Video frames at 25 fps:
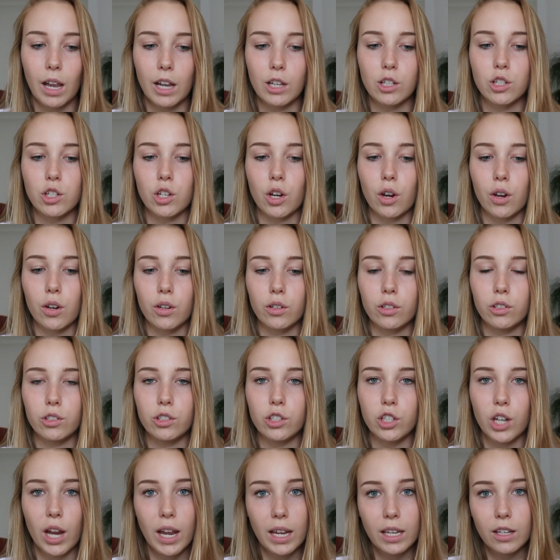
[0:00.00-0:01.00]
I showed
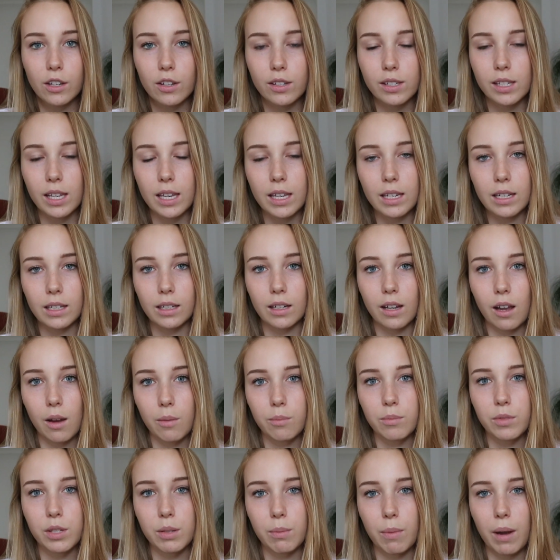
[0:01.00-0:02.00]
Jake because he didn't
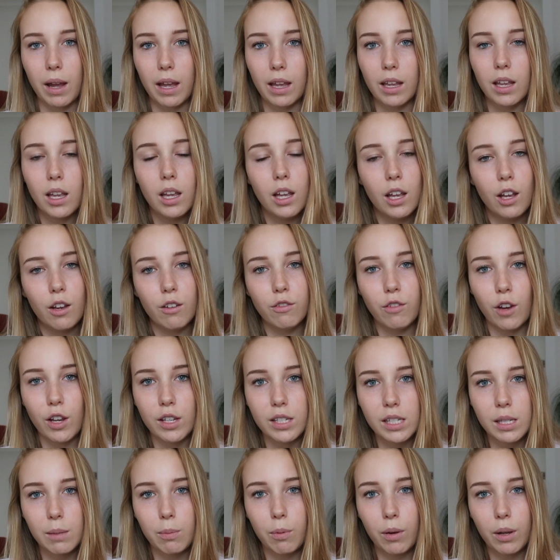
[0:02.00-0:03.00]
come to my
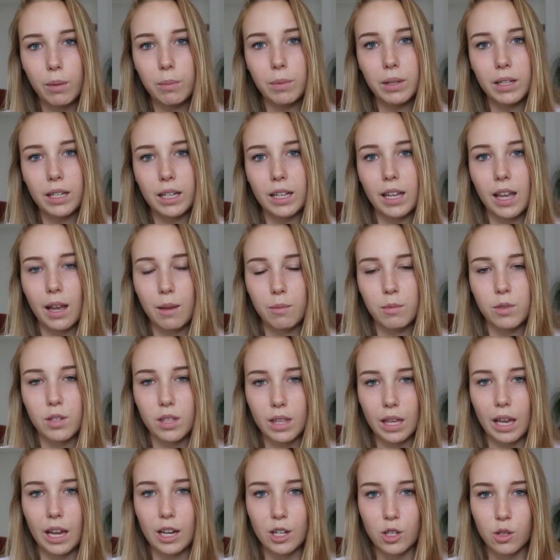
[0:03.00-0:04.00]
first appointment. He came to
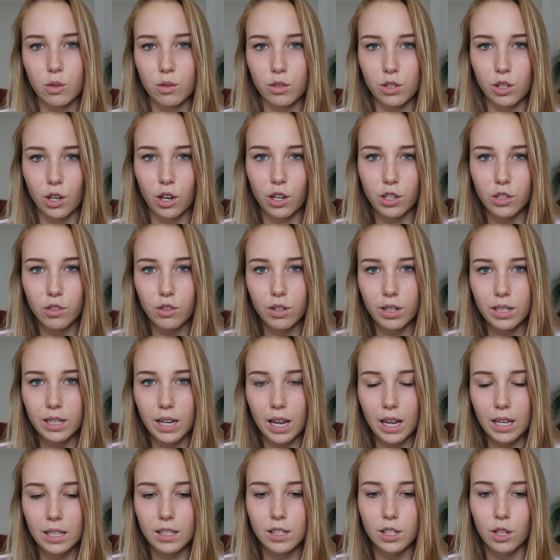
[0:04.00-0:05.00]
the actual surgery
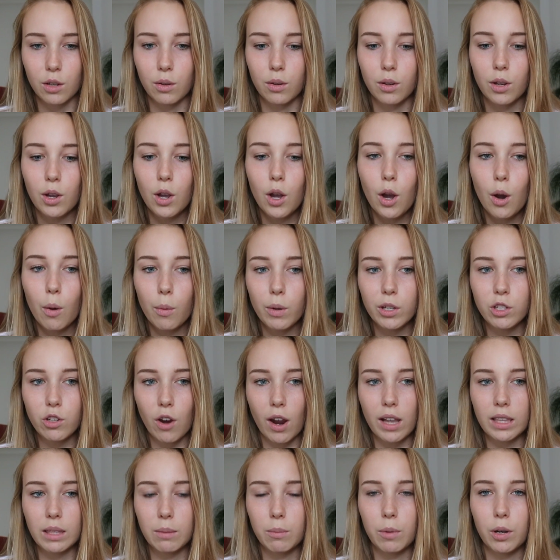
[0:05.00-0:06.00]
date. So we
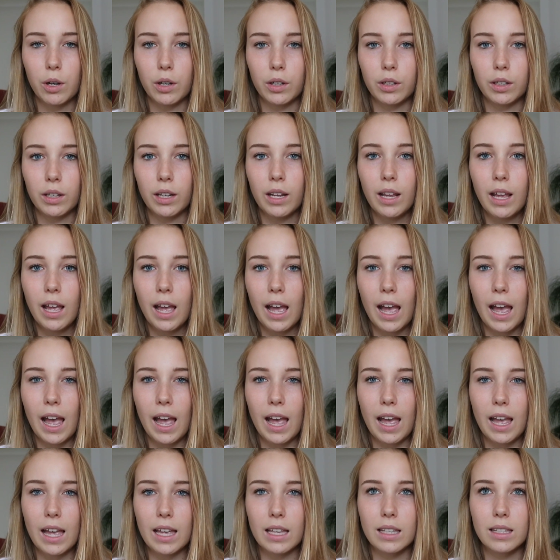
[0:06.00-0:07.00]
tried them on,
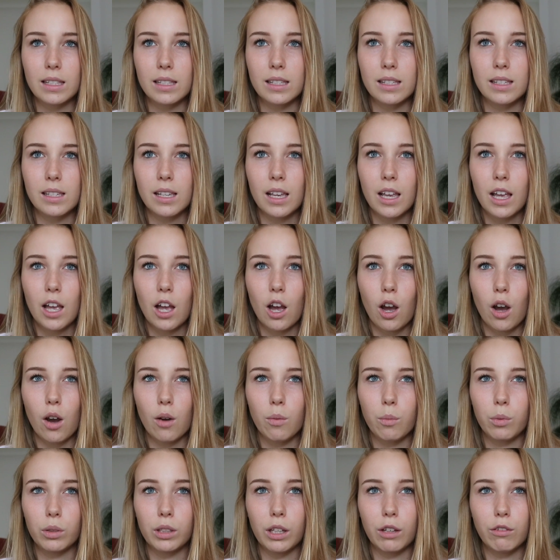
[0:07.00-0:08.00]
and
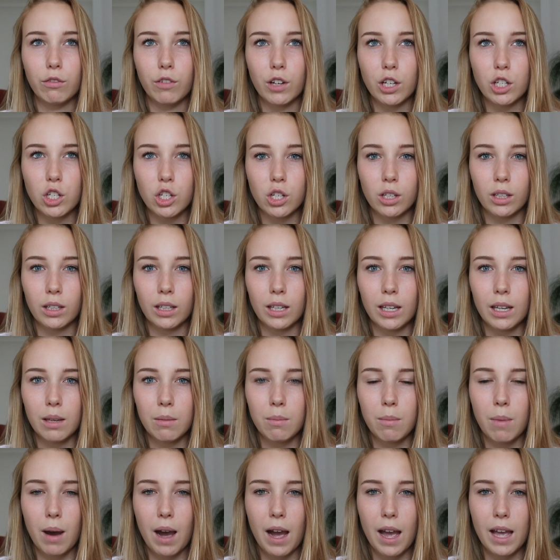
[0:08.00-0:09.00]
well, originally
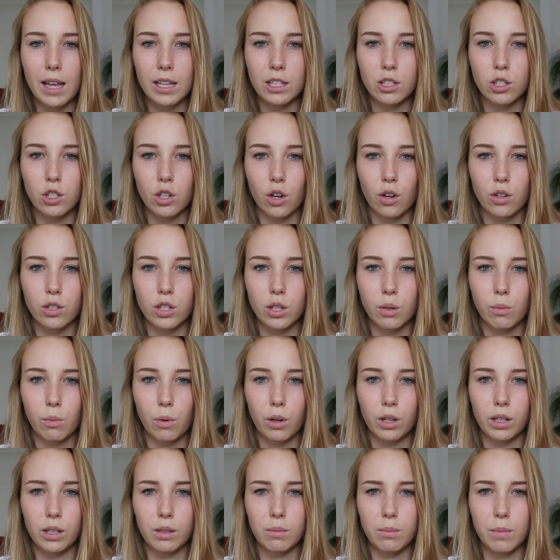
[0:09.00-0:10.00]
my doctor
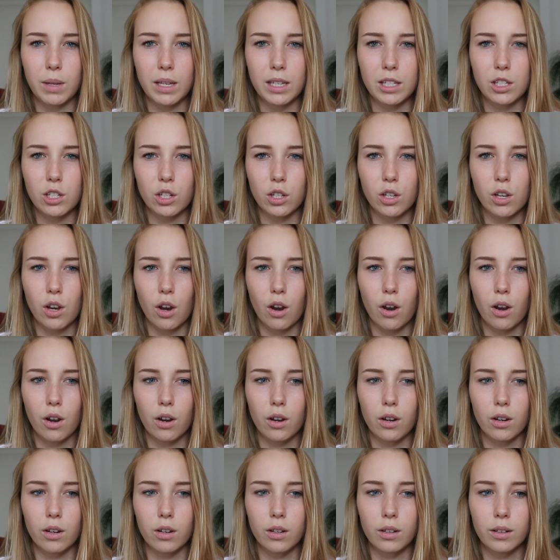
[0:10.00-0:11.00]
wanted me to
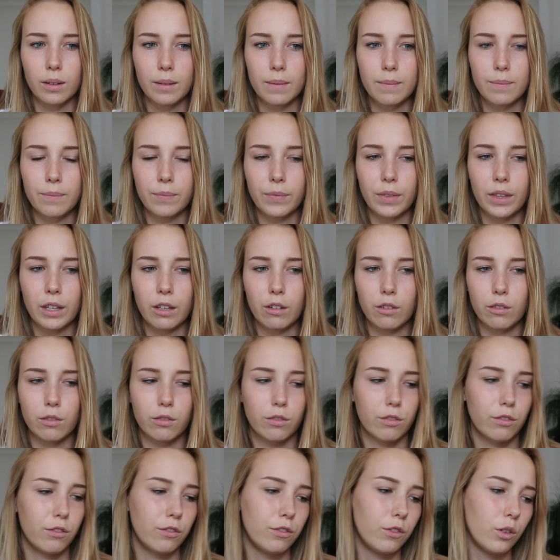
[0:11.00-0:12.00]
go
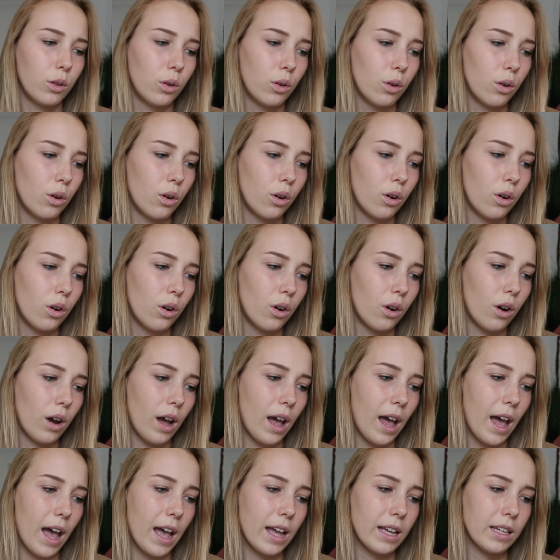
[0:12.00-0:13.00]

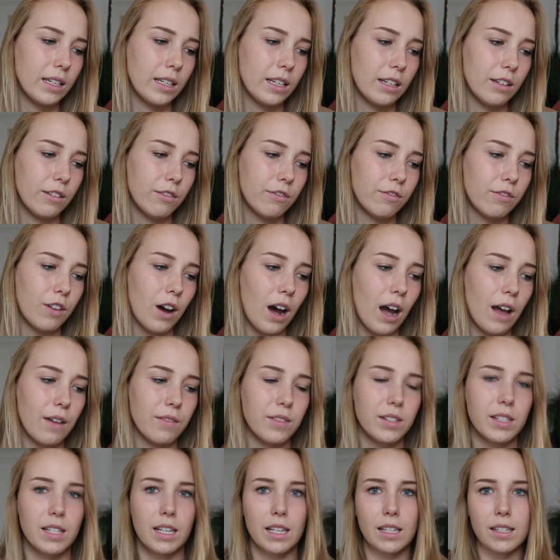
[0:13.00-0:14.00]

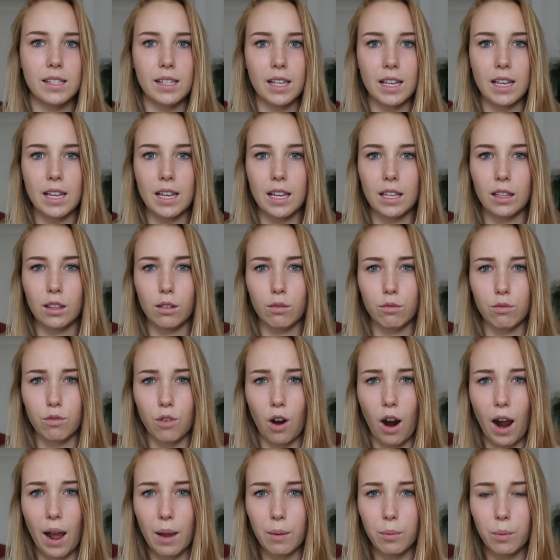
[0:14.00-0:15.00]
485cc in the
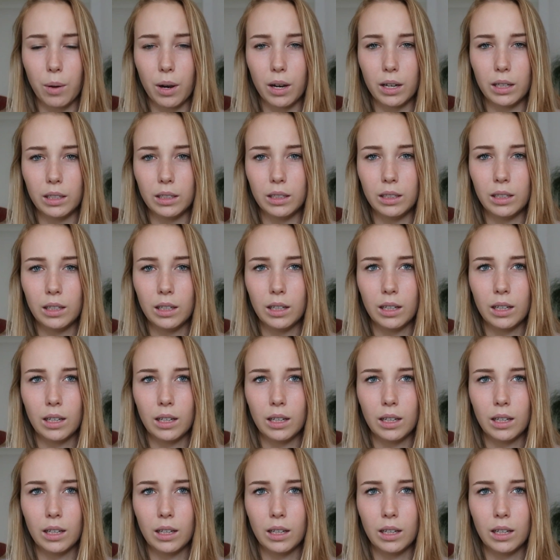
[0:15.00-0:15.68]
right one.